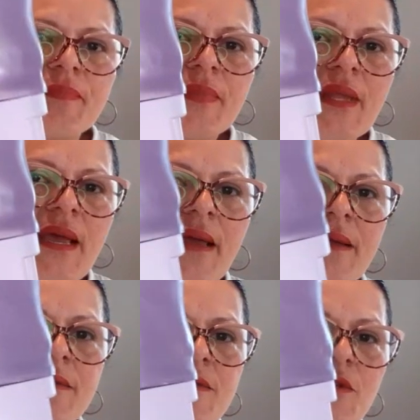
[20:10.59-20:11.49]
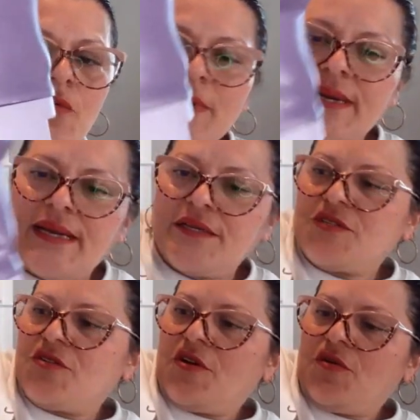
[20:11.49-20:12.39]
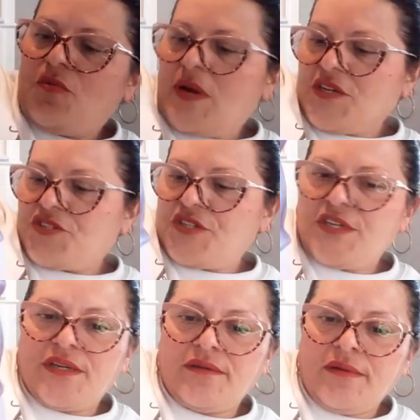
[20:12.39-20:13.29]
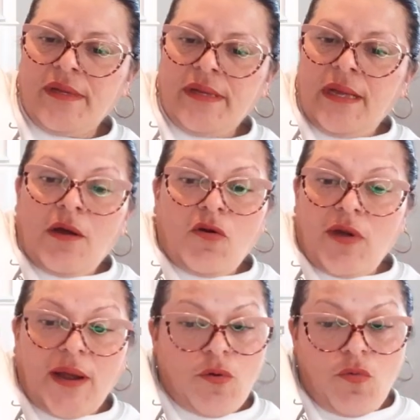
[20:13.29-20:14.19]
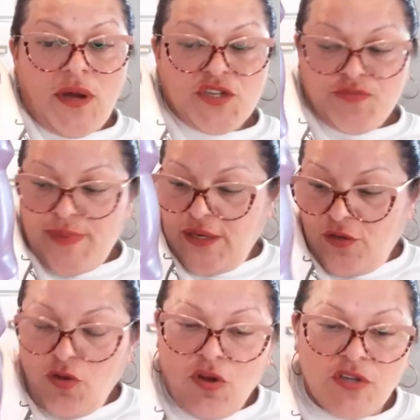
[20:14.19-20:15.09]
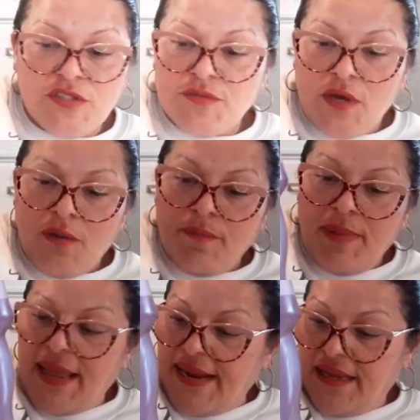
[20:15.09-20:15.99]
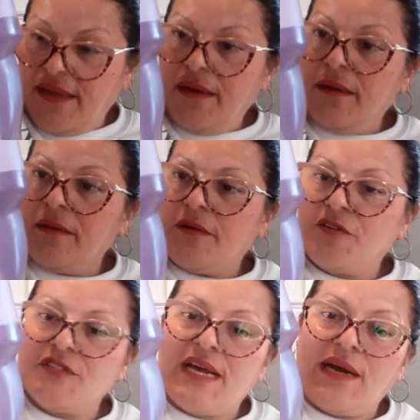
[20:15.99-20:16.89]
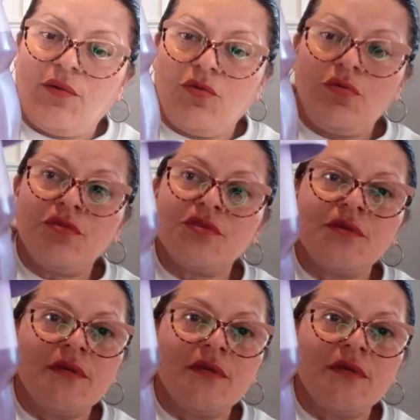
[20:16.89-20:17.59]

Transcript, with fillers: okay so when I start washing oh I could wash my dog's um, blanket or towels